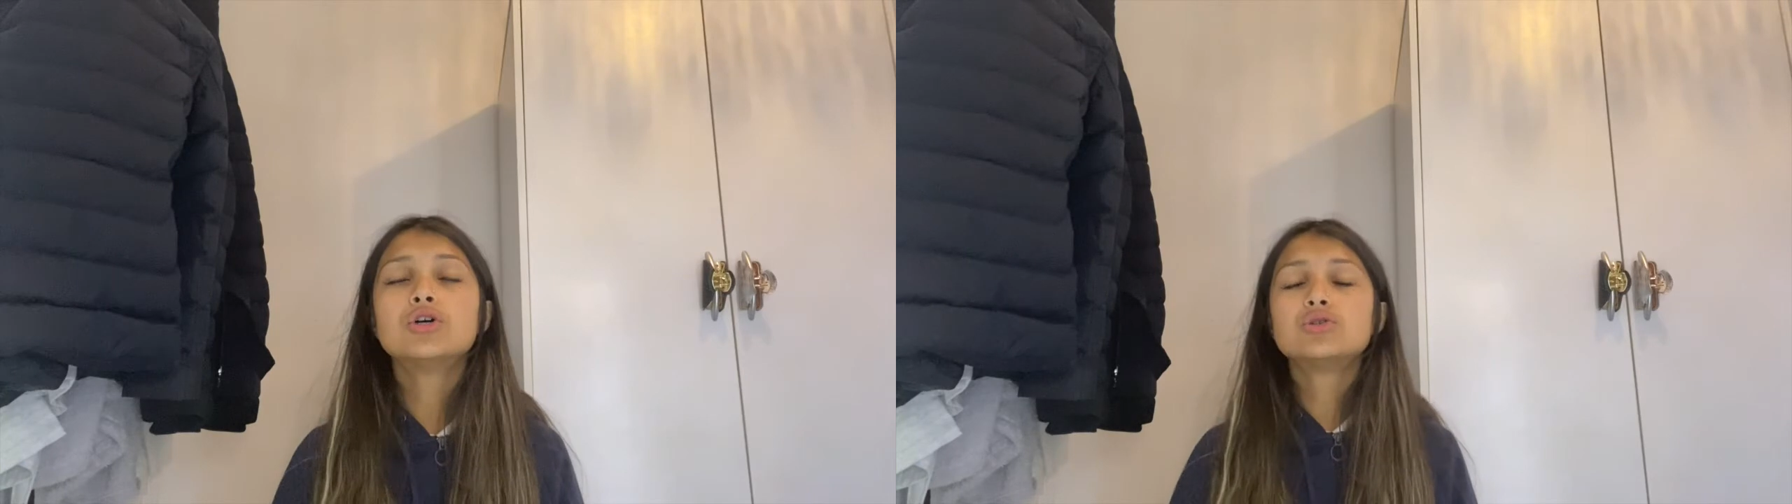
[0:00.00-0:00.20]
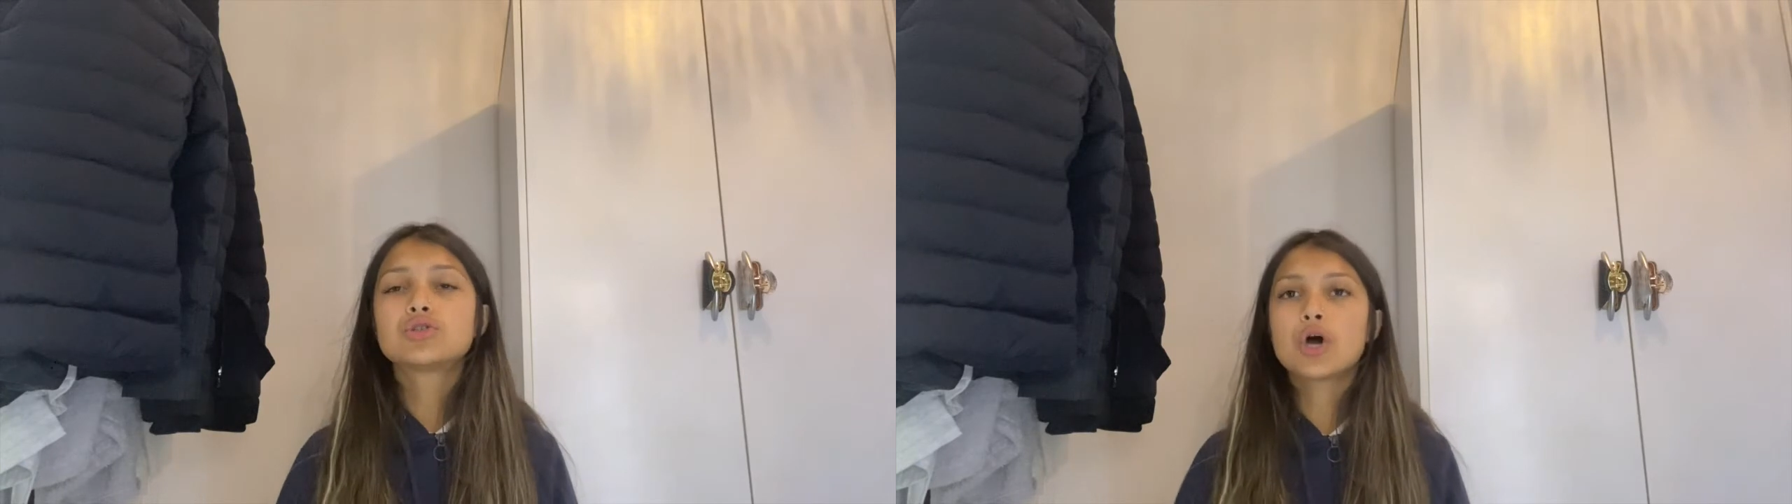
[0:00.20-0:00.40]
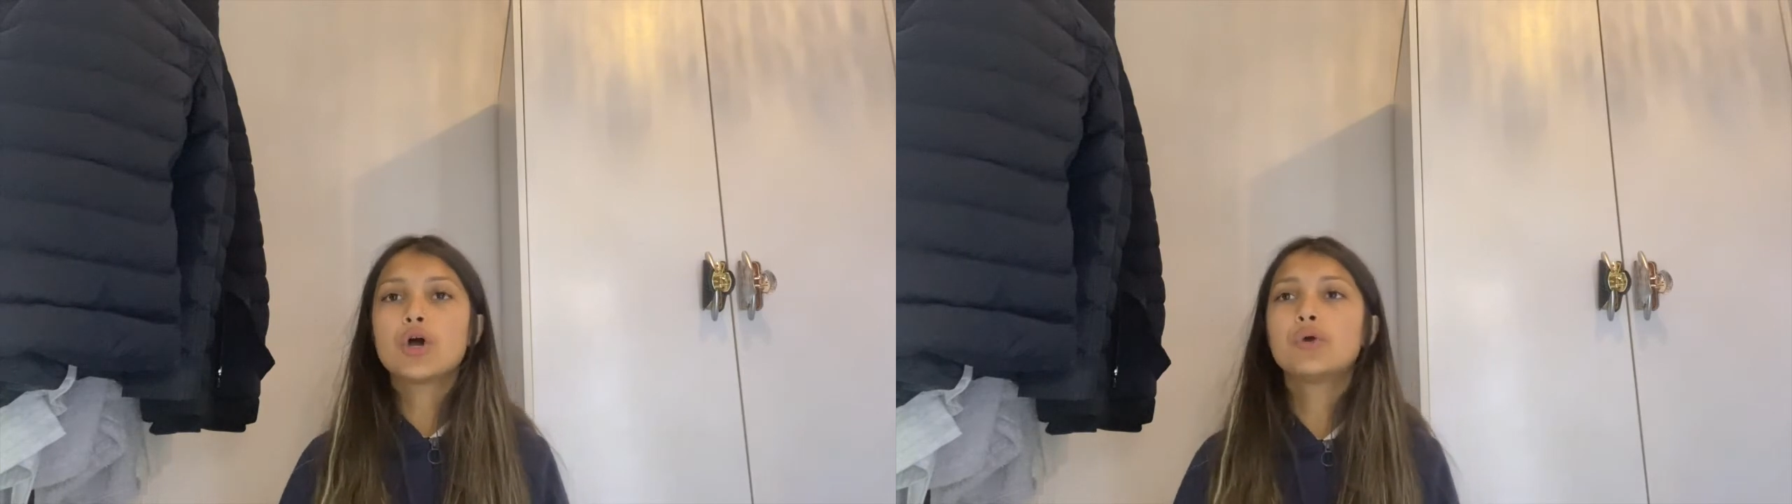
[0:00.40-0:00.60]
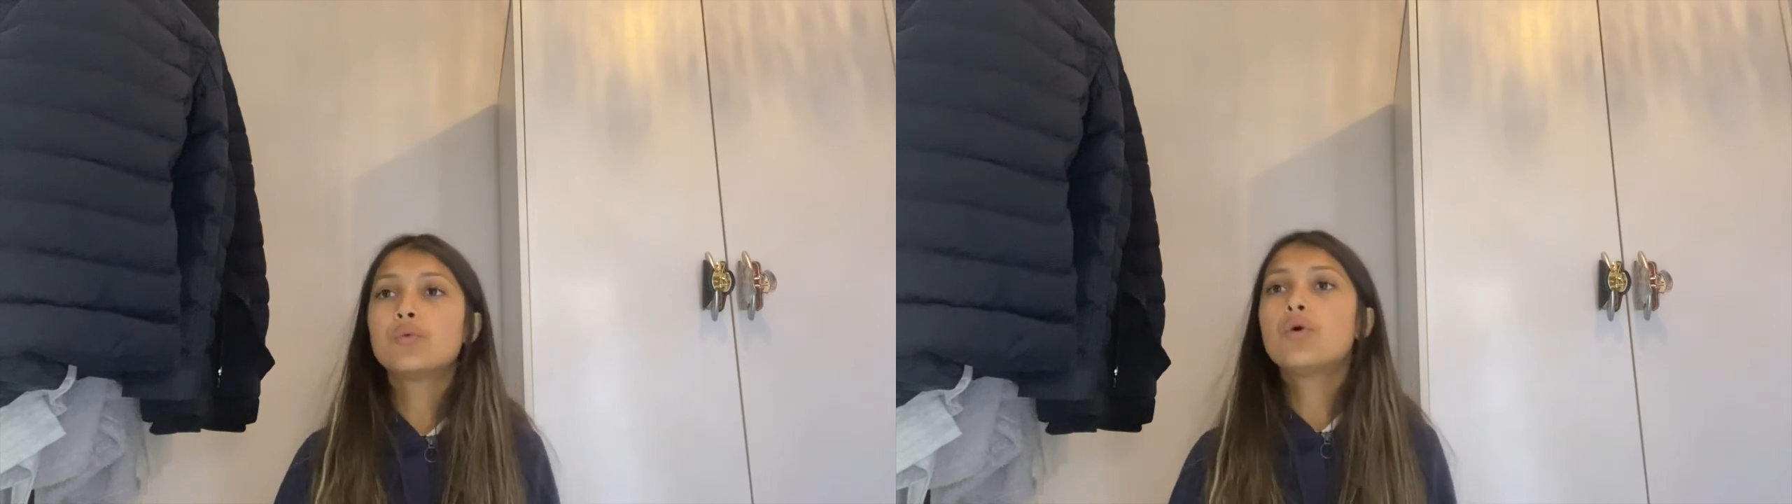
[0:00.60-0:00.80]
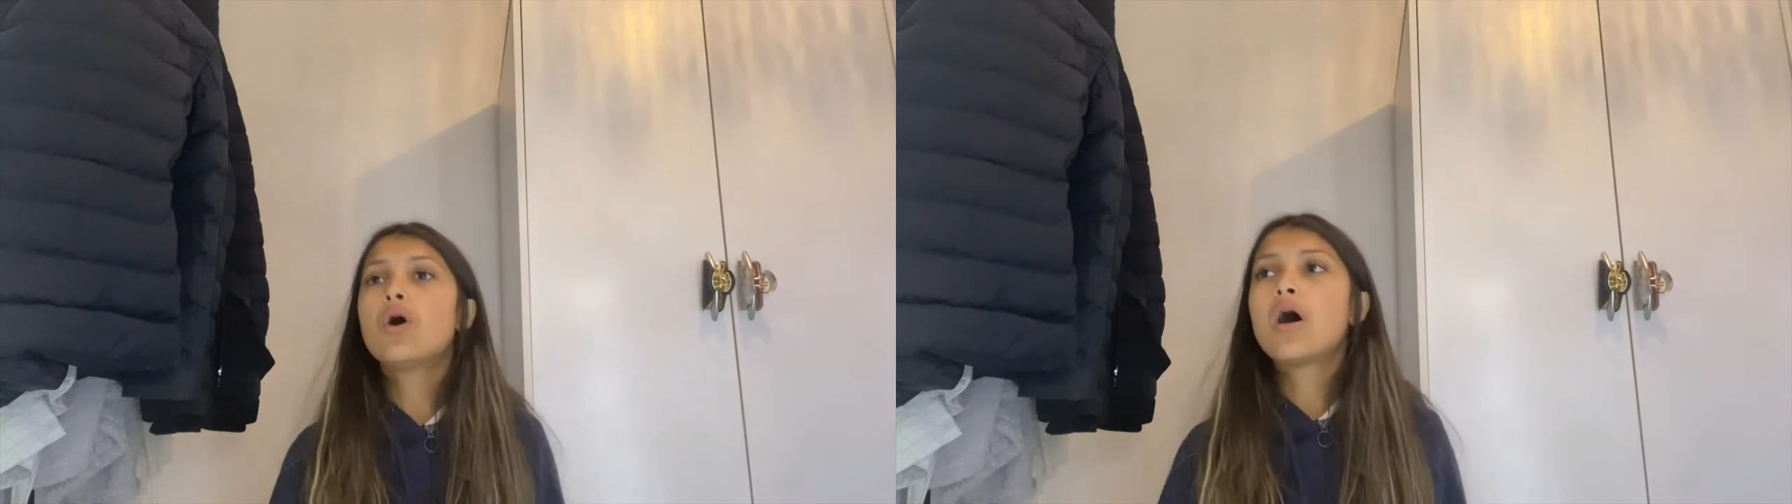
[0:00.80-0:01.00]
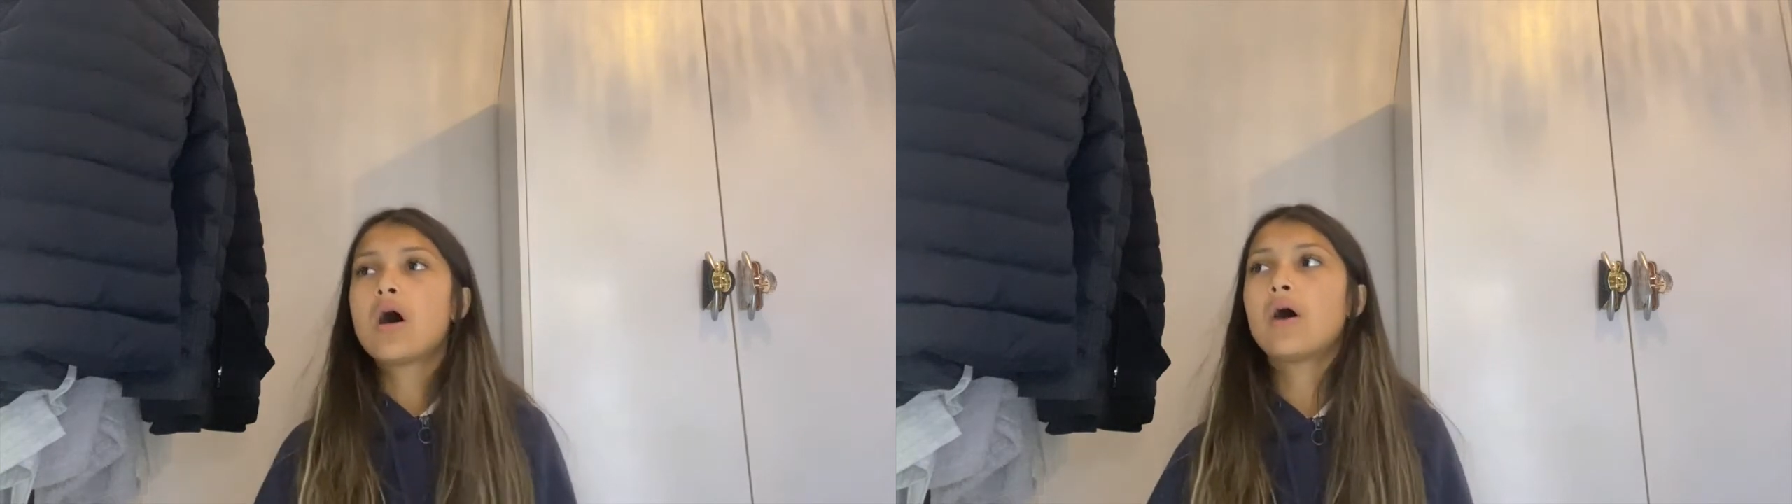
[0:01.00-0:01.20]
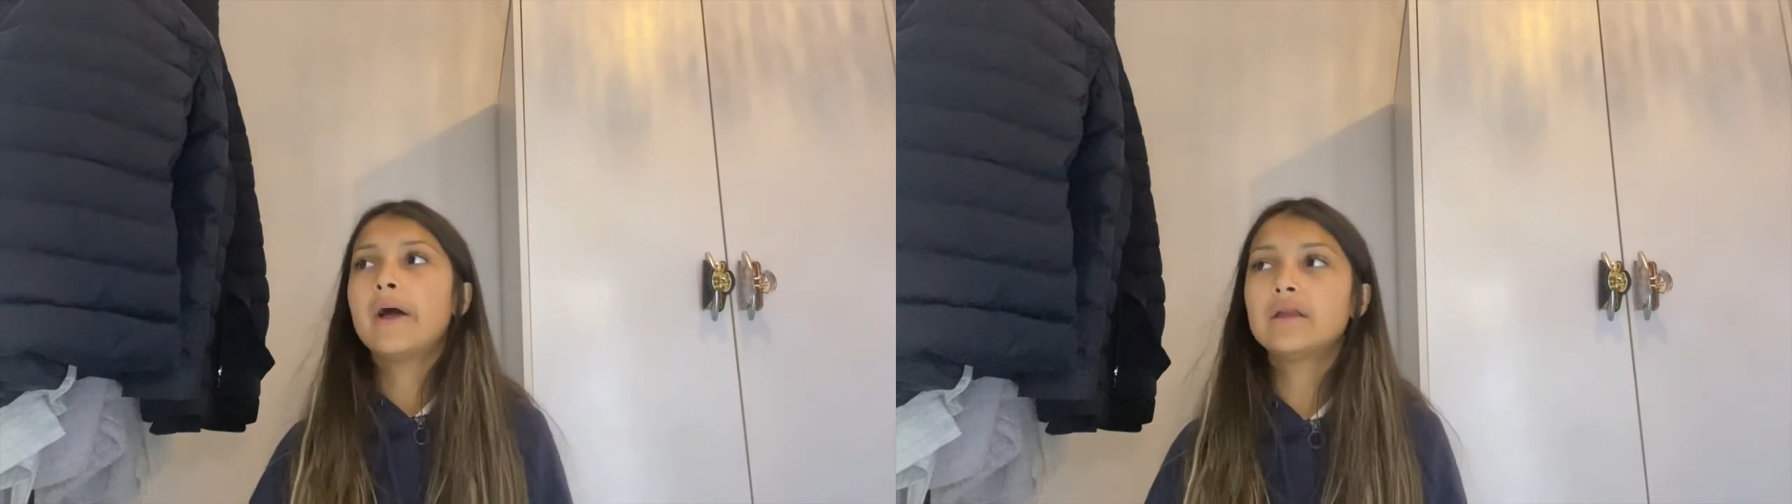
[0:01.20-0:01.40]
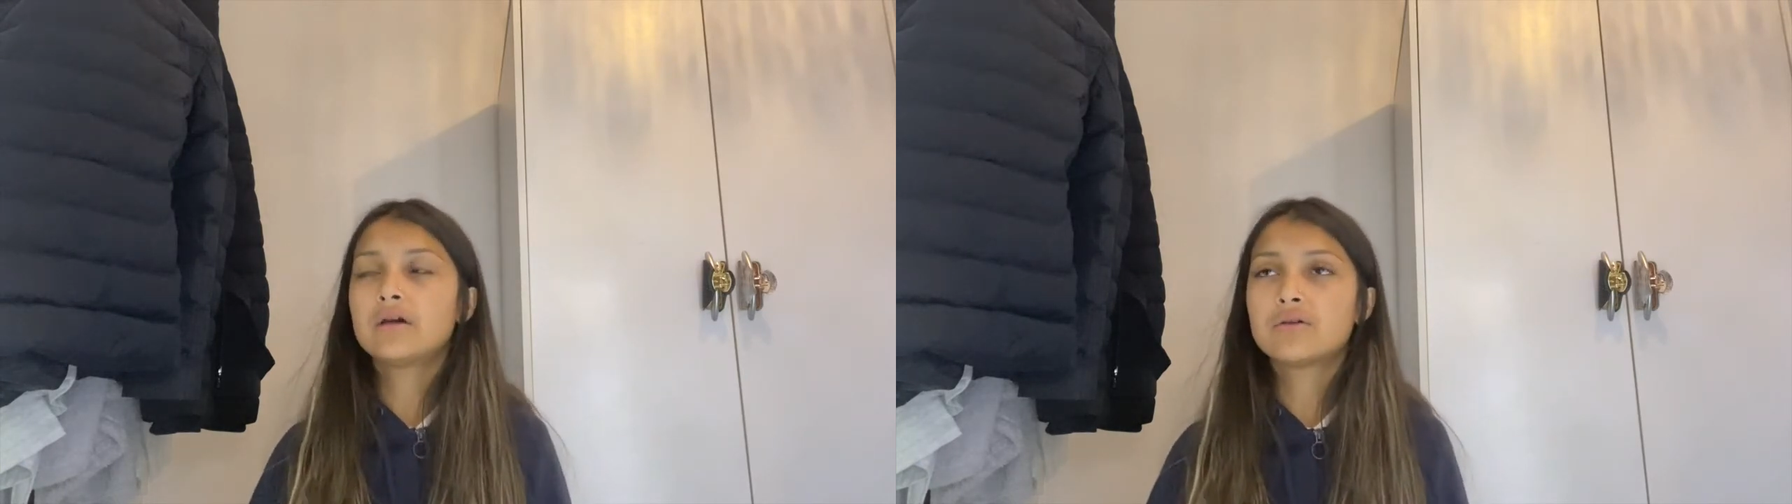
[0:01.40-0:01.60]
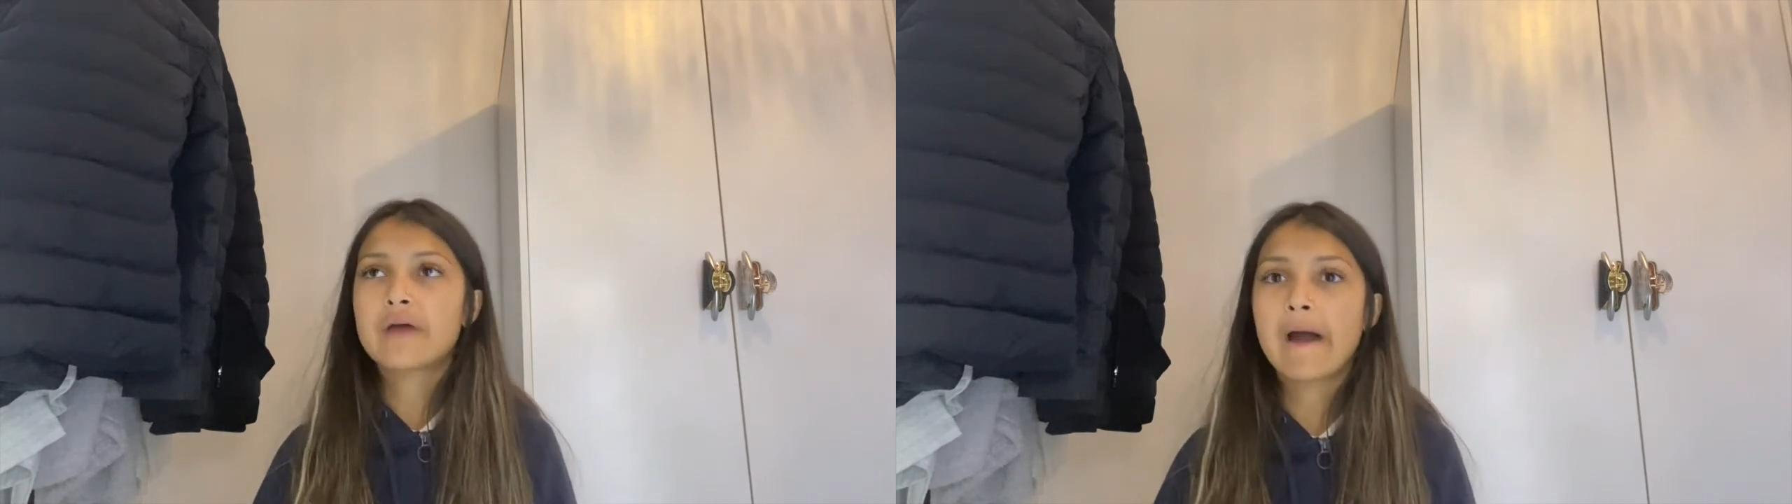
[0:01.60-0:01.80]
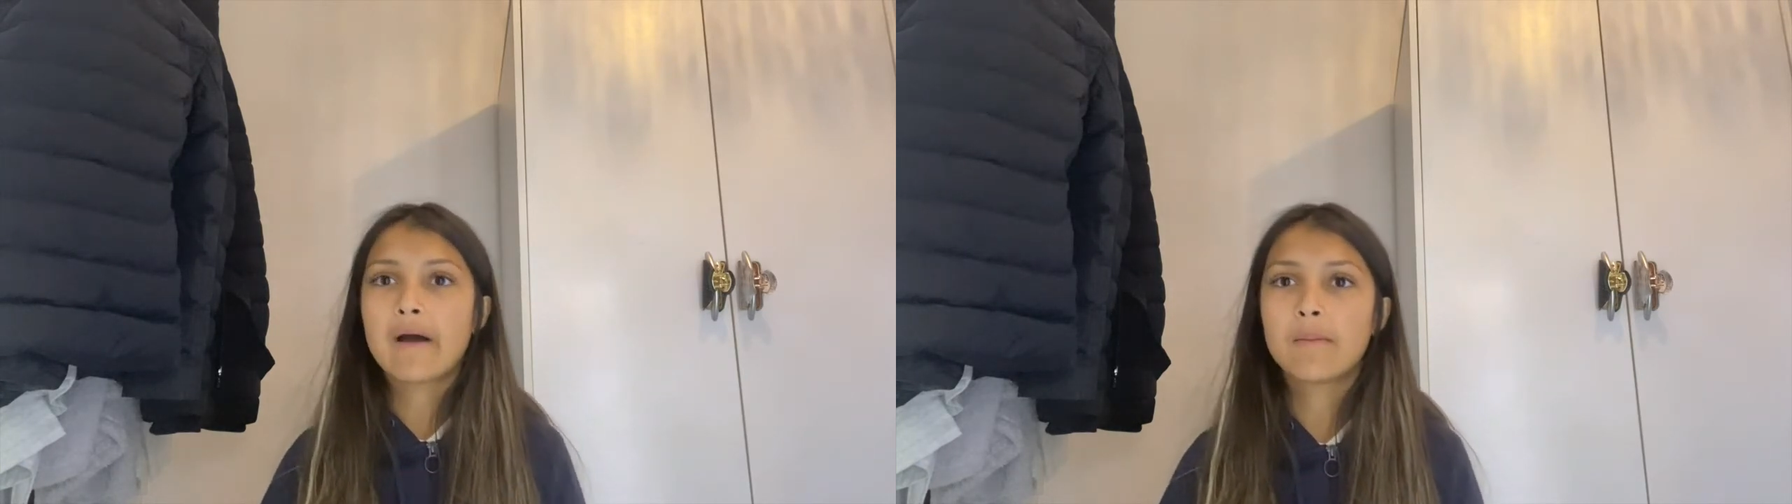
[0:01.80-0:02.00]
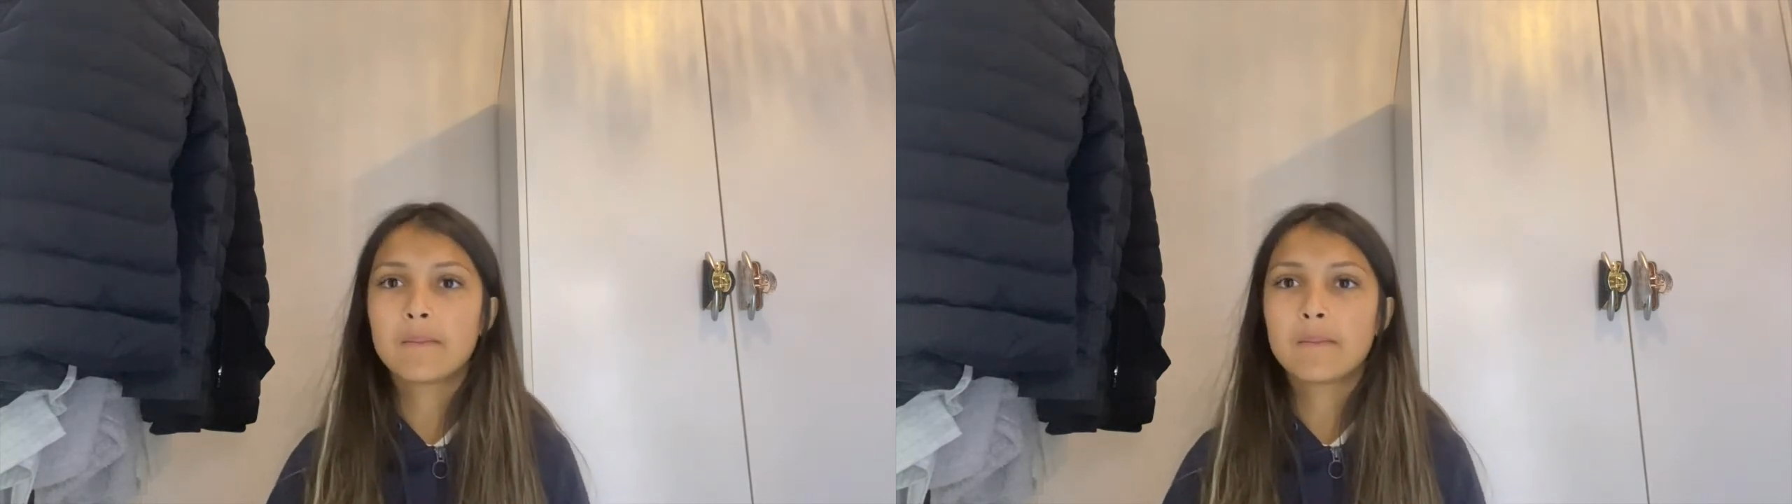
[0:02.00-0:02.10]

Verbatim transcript: So I know that